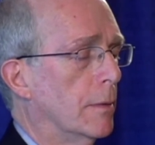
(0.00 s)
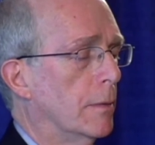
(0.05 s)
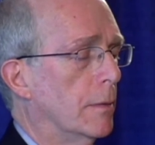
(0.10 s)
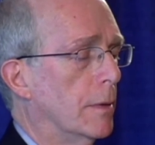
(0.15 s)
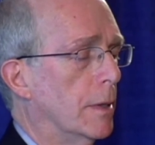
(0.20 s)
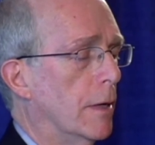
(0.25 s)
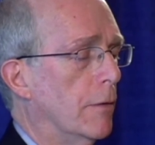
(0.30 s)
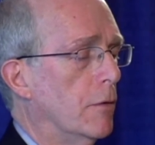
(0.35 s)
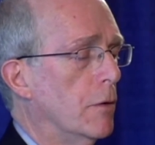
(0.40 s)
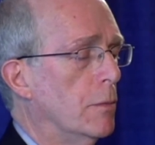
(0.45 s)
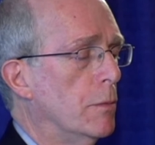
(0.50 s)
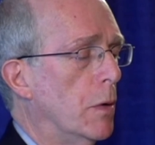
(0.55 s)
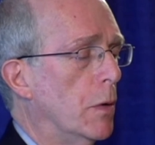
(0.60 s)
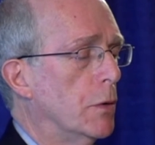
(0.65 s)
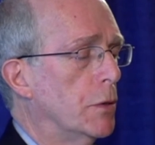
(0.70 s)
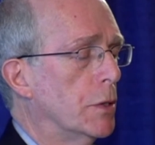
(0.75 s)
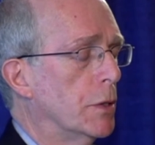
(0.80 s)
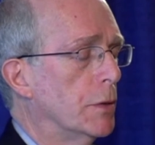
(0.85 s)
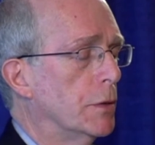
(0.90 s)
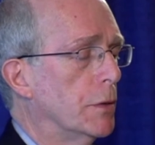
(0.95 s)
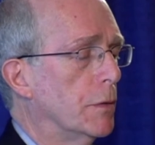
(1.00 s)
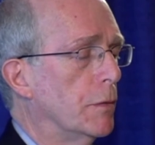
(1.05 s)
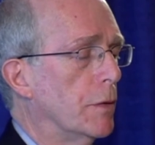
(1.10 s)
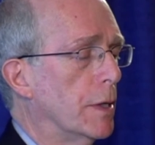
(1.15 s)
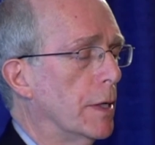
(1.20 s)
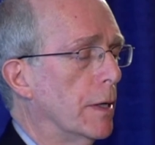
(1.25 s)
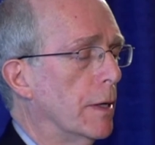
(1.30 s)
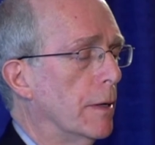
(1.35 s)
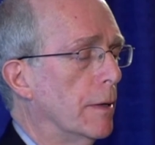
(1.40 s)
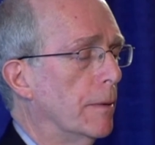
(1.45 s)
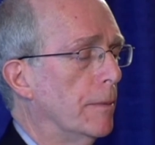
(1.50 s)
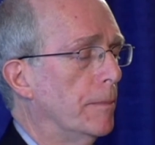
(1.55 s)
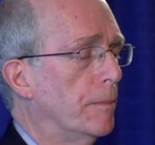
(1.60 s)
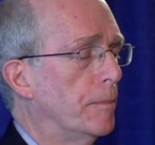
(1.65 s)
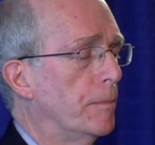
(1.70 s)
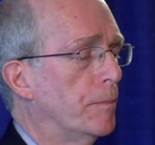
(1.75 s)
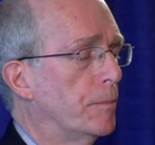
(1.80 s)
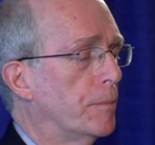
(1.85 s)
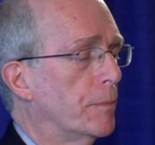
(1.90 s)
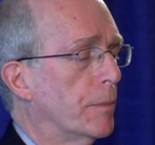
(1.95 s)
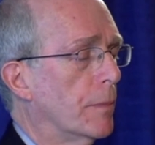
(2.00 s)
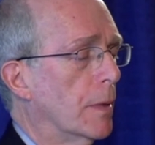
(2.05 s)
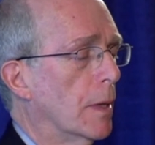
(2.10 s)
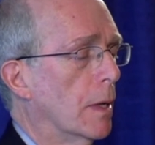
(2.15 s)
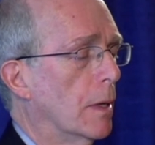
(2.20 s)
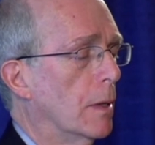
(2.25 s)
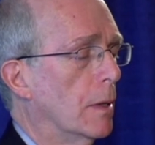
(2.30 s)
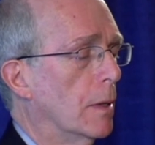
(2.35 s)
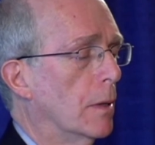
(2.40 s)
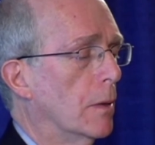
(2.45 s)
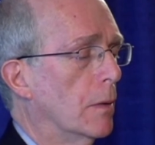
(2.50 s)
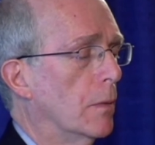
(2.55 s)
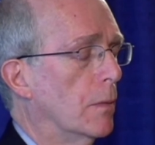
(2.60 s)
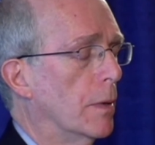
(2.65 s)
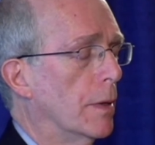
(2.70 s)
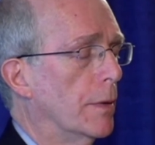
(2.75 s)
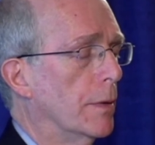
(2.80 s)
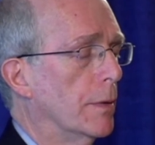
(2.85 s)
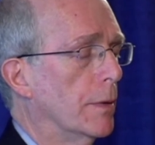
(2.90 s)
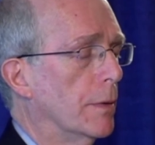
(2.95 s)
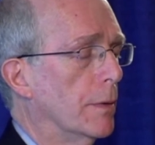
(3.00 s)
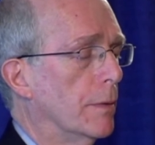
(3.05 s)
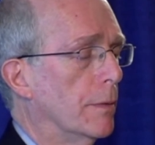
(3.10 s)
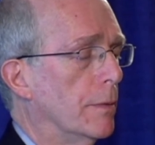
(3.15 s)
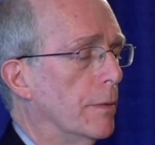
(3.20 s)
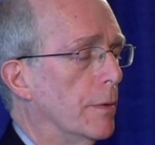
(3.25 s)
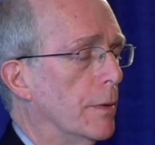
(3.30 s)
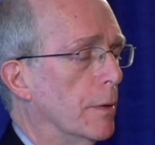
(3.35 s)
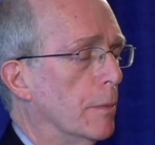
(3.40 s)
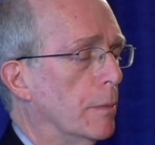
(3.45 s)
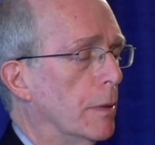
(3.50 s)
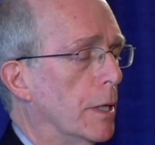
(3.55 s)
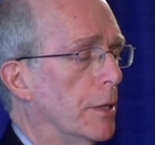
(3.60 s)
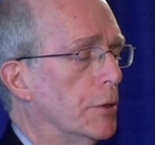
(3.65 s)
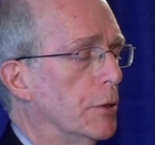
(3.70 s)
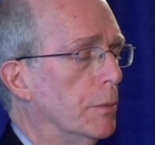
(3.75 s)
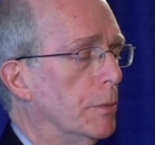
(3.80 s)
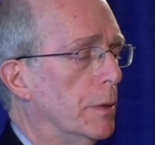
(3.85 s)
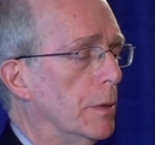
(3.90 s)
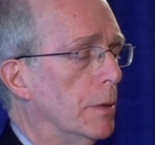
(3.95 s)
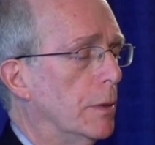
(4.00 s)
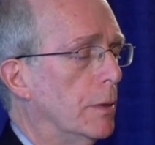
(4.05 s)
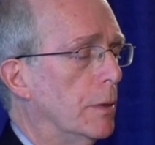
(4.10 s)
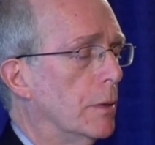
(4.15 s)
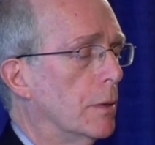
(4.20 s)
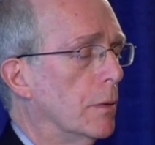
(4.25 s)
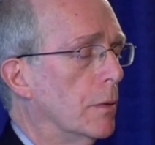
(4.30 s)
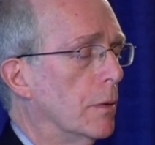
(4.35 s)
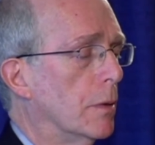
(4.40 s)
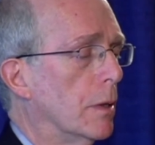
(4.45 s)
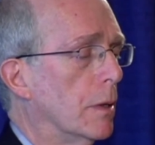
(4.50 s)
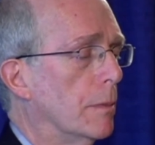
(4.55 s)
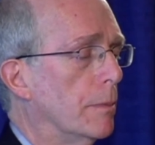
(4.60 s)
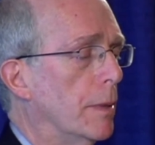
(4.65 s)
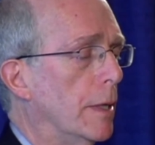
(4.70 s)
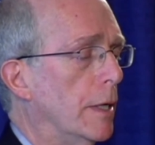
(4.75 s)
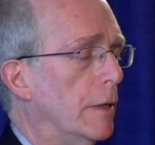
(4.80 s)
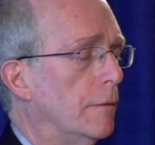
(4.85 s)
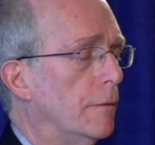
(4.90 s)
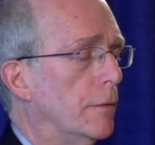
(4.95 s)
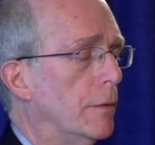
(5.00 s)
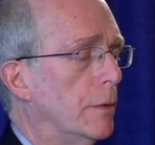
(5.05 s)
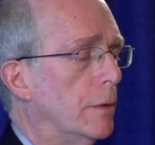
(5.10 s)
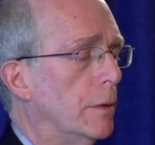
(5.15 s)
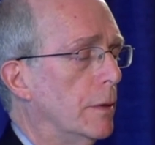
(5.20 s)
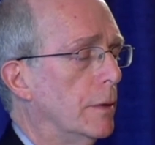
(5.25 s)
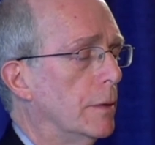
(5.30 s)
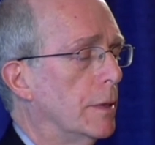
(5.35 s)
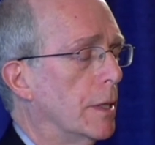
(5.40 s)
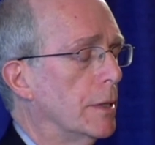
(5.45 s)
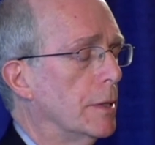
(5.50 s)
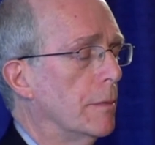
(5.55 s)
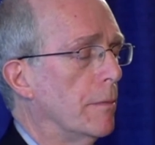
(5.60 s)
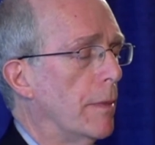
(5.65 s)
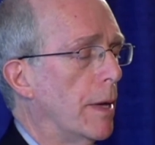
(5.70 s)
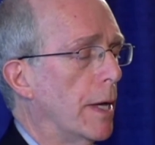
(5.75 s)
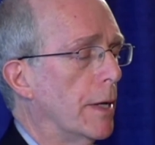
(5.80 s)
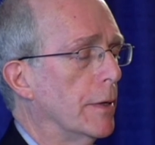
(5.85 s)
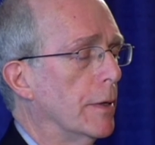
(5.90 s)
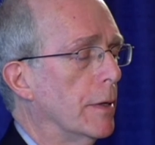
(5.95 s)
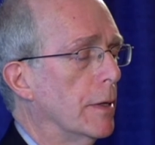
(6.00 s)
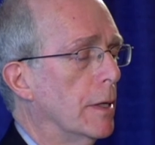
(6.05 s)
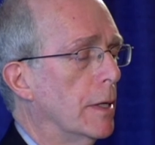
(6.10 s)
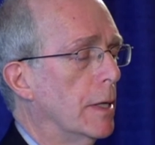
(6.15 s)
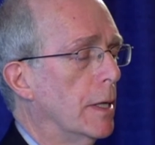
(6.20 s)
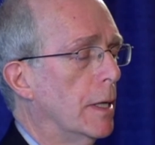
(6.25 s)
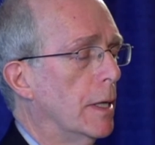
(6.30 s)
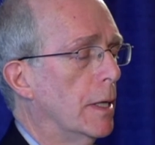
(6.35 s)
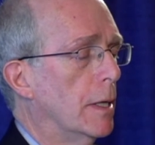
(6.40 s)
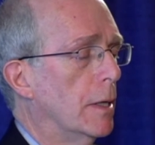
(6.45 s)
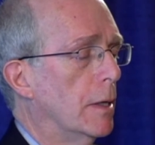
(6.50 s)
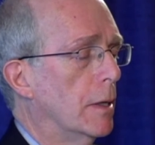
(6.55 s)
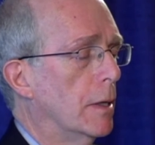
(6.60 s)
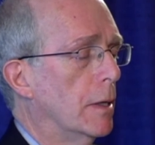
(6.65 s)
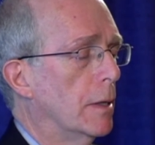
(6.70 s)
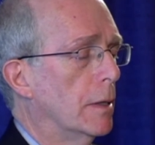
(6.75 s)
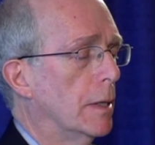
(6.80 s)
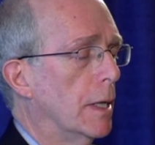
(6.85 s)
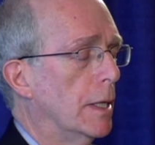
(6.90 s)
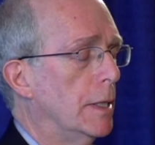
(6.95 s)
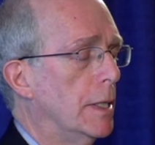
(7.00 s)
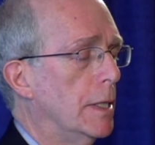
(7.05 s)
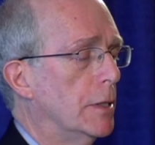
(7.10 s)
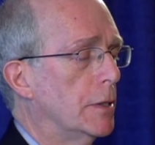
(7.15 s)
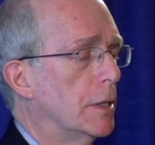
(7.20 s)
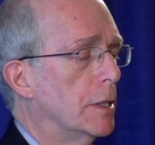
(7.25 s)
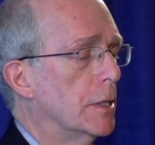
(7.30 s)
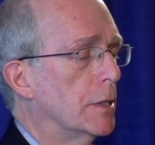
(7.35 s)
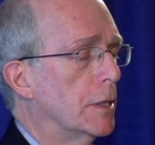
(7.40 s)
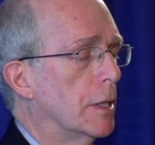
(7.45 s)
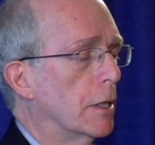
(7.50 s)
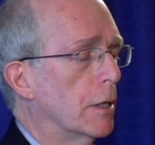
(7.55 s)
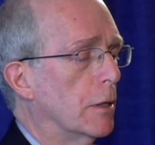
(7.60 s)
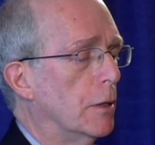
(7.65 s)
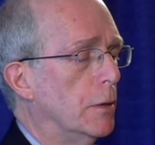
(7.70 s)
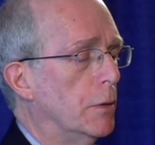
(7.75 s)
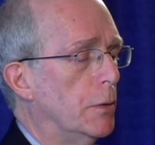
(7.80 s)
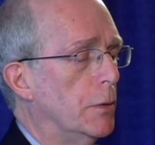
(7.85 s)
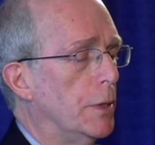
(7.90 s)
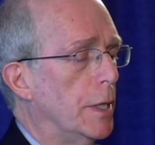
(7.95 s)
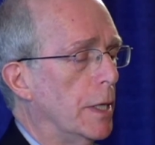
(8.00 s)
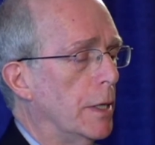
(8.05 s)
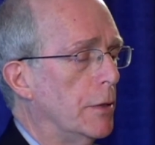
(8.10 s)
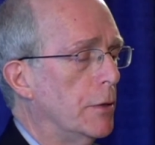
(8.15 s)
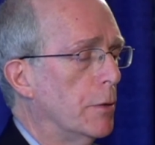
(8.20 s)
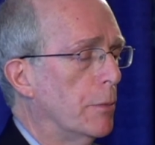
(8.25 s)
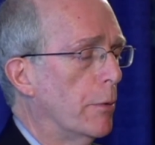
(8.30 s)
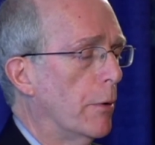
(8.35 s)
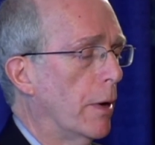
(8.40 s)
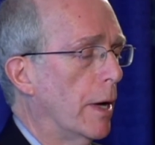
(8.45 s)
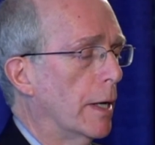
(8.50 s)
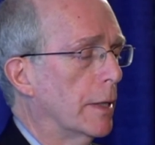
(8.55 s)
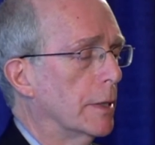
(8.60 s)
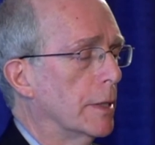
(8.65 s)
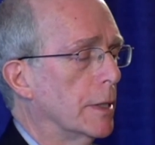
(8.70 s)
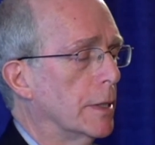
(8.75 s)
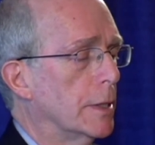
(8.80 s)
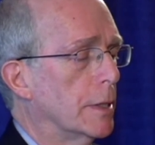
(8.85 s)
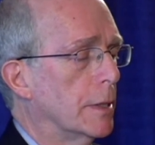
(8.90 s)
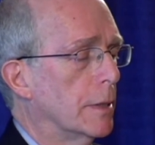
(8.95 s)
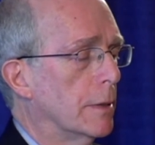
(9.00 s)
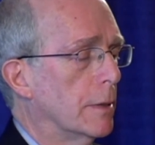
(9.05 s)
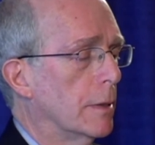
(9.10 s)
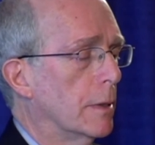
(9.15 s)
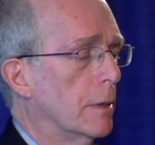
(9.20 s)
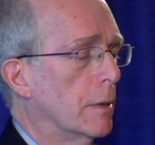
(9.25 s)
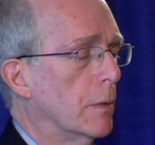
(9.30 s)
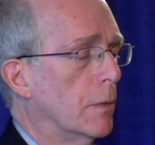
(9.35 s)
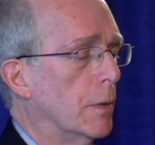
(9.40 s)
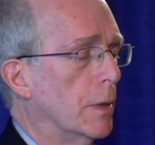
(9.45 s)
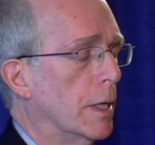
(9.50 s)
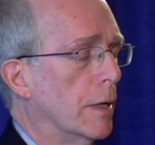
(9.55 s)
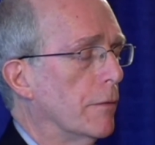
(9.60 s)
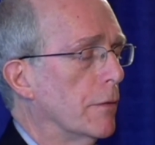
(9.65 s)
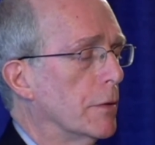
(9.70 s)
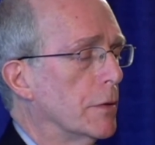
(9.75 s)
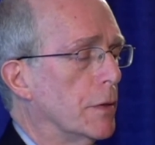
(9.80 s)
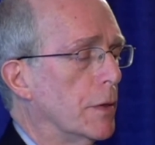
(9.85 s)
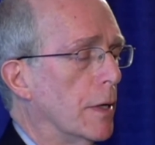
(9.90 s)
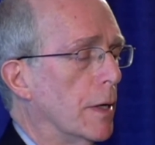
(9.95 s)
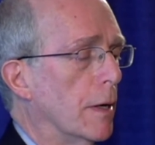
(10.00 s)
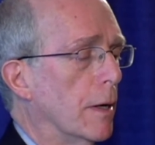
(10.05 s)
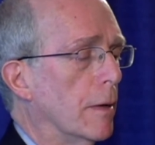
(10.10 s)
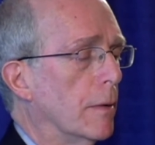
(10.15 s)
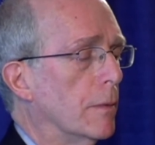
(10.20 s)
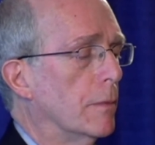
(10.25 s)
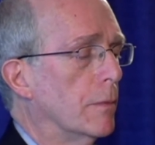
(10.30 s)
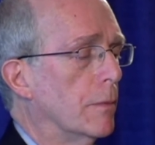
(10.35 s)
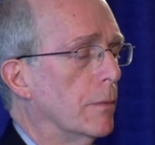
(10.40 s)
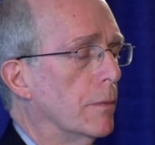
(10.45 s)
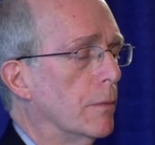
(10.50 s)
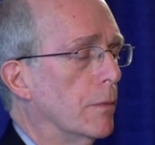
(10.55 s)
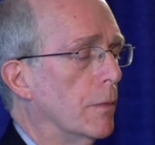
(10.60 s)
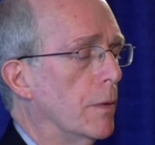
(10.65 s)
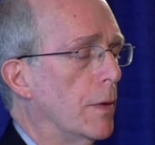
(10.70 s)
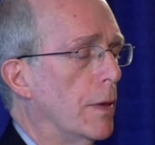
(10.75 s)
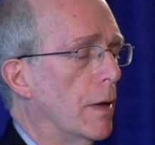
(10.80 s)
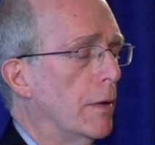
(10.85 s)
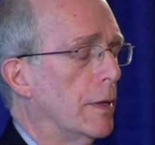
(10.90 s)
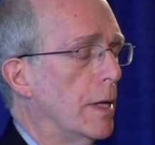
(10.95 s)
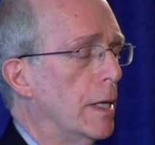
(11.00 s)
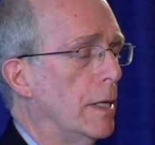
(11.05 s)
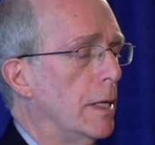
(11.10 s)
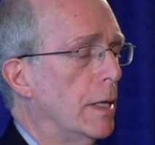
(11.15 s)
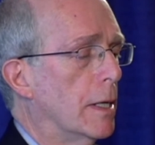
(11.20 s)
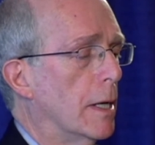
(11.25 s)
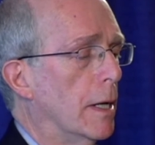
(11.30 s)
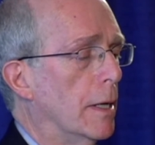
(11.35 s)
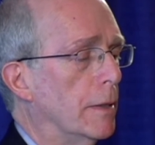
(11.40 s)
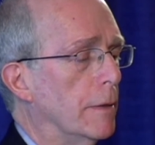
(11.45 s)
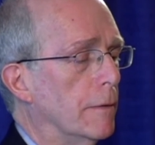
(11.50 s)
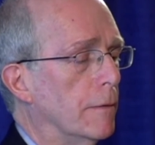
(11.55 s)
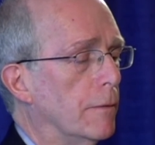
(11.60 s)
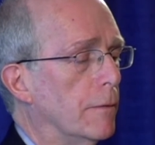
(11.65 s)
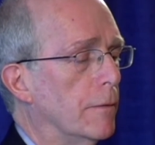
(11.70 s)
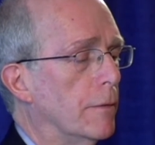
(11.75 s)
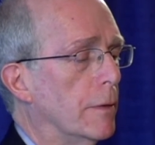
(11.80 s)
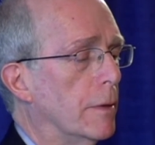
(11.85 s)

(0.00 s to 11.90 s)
Whatever emotions are there, whether they're pleasurable or painful, doesn't matter. The idea is just include in your practice whatever is there without any kind of